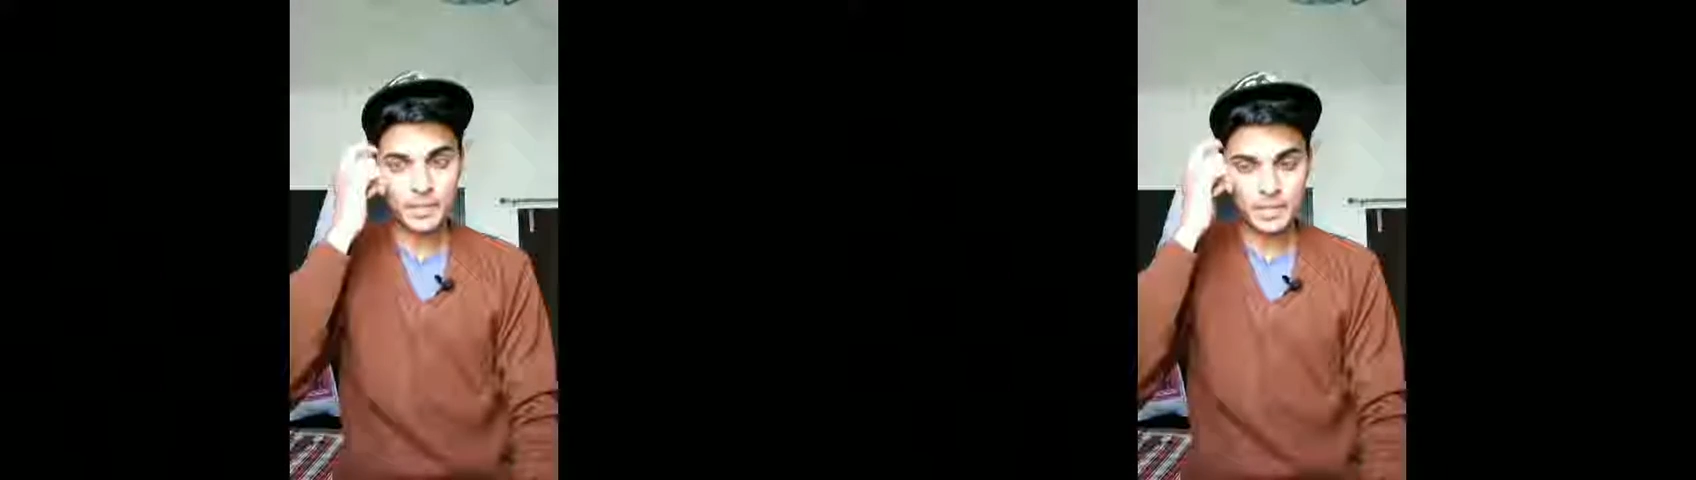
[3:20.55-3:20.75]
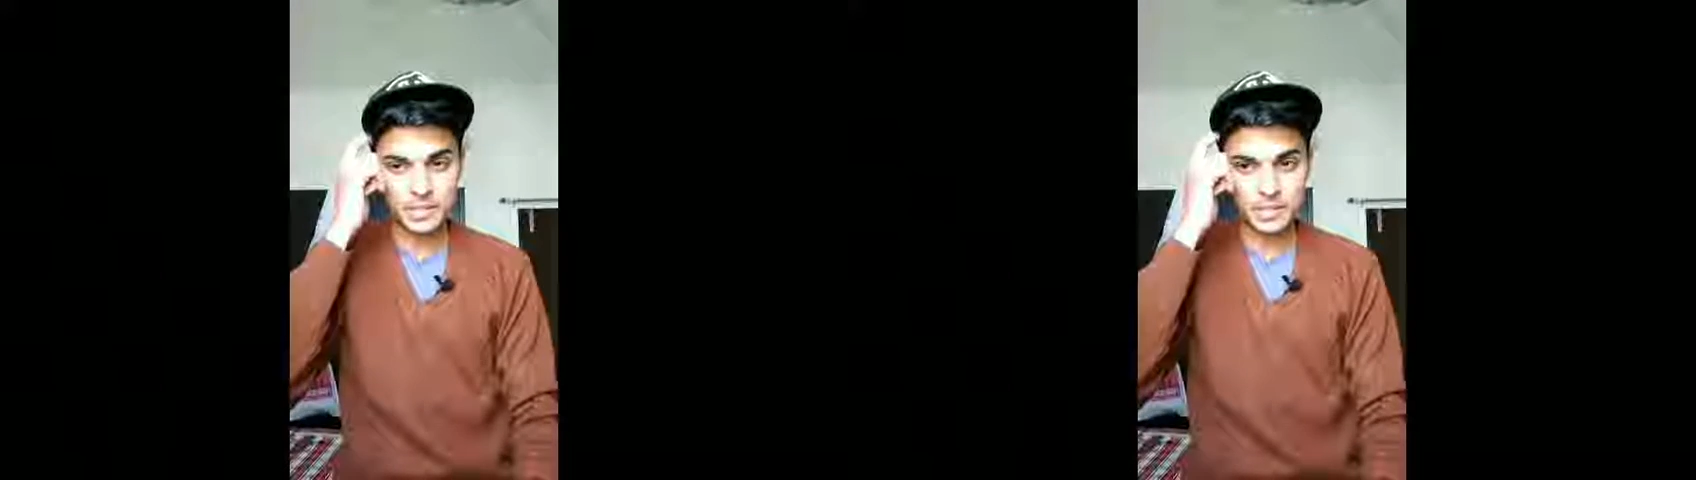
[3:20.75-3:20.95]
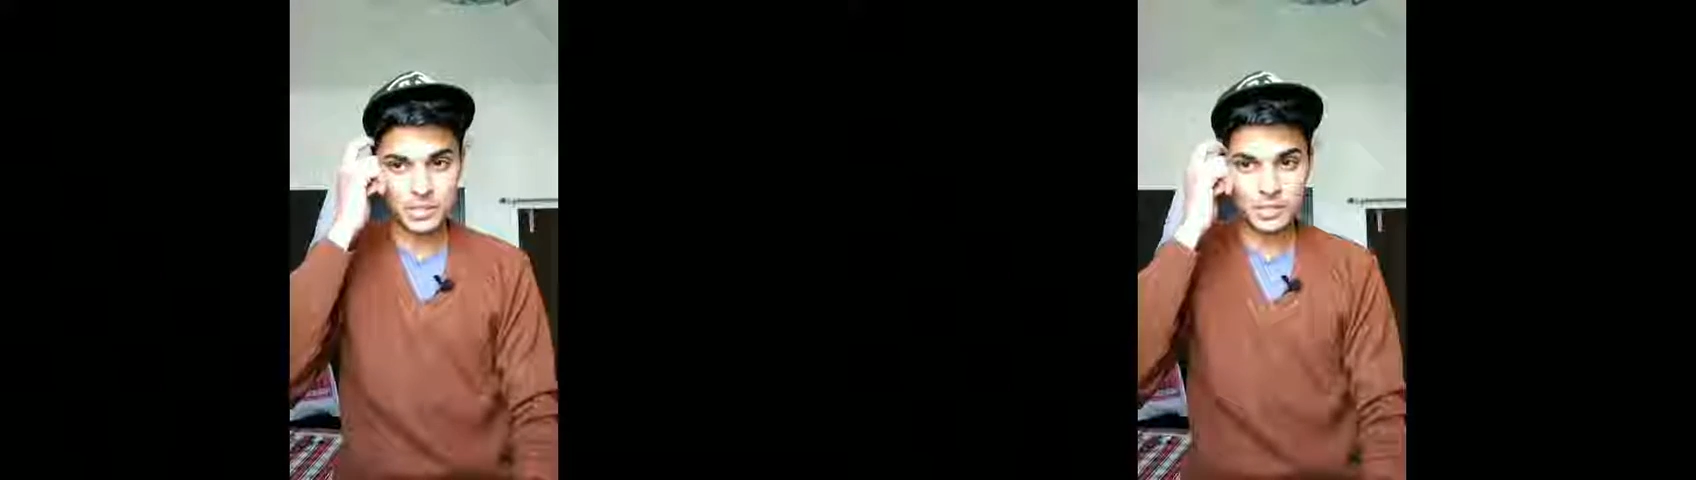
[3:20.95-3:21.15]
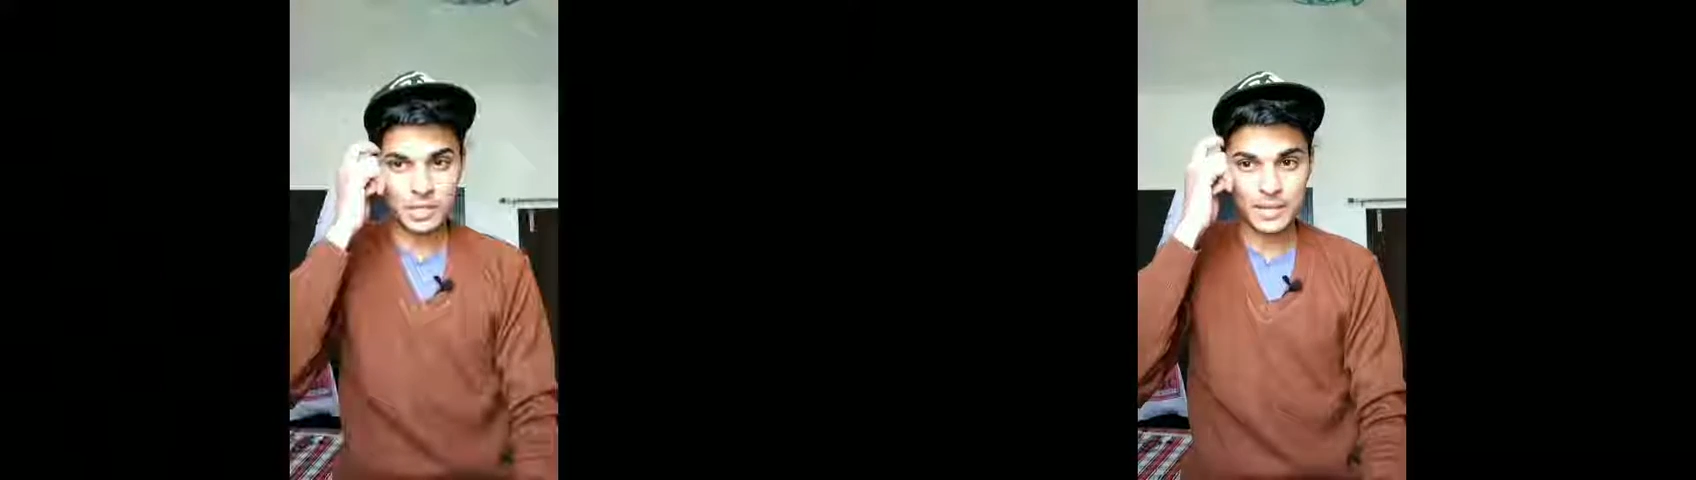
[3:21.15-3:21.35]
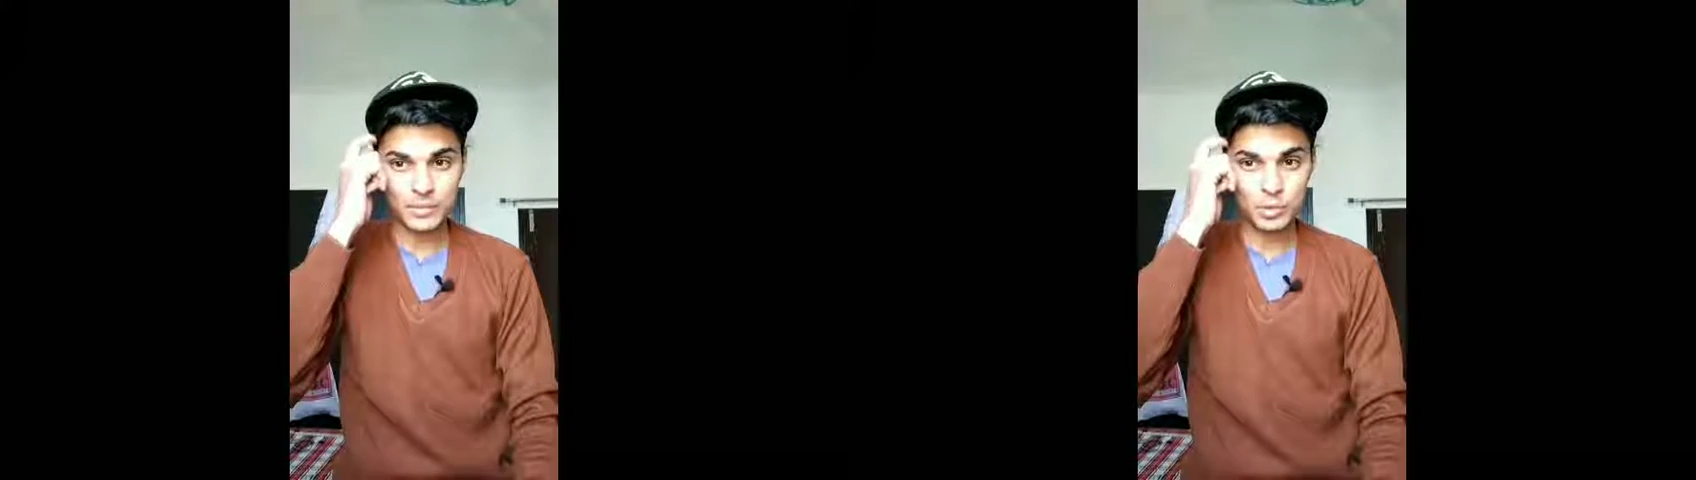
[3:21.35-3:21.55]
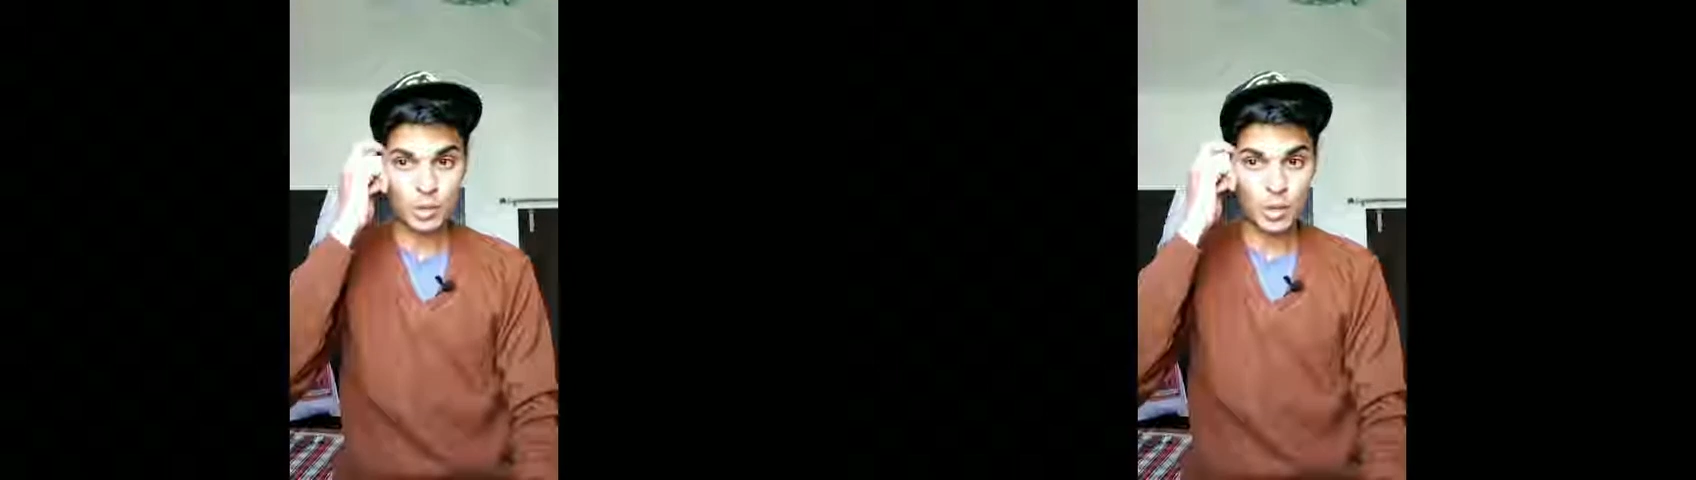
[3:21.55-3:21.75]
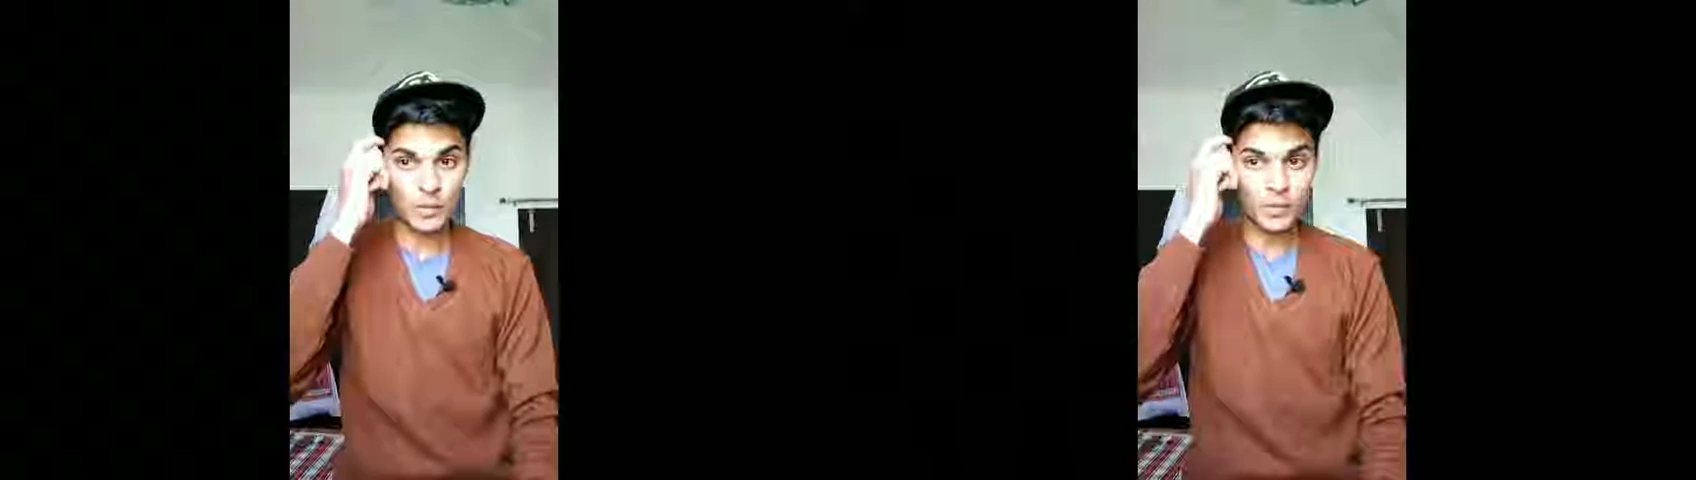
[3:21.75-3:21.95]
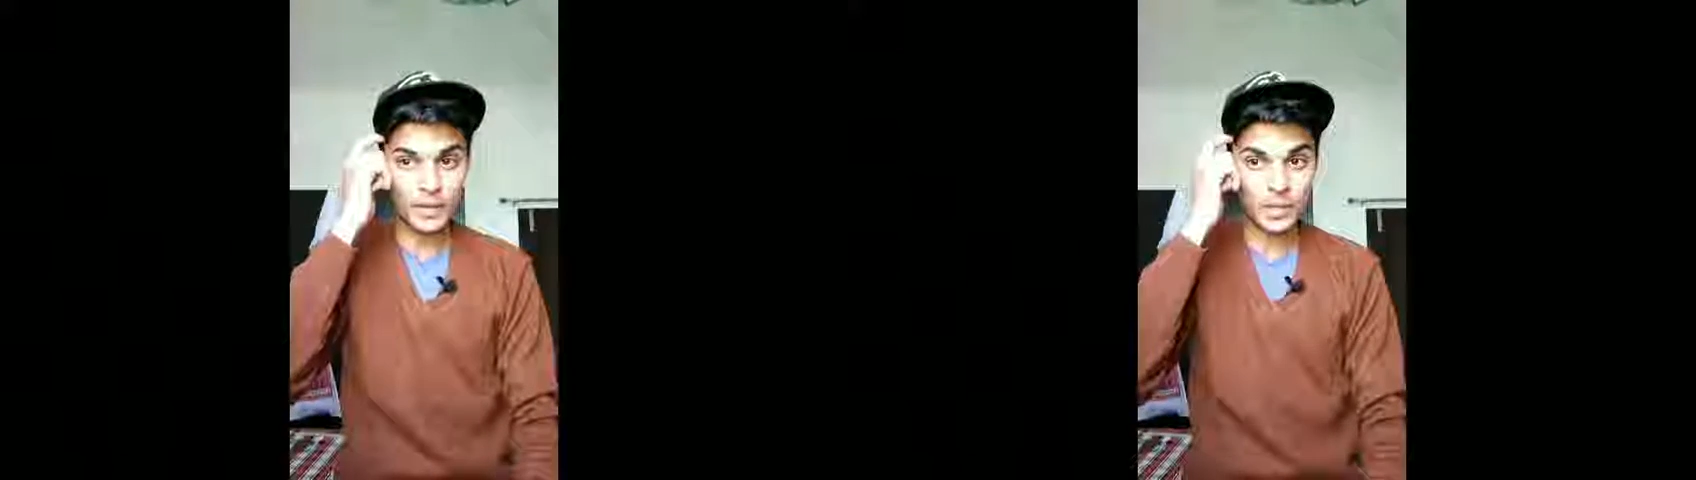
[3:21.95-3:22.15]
person named John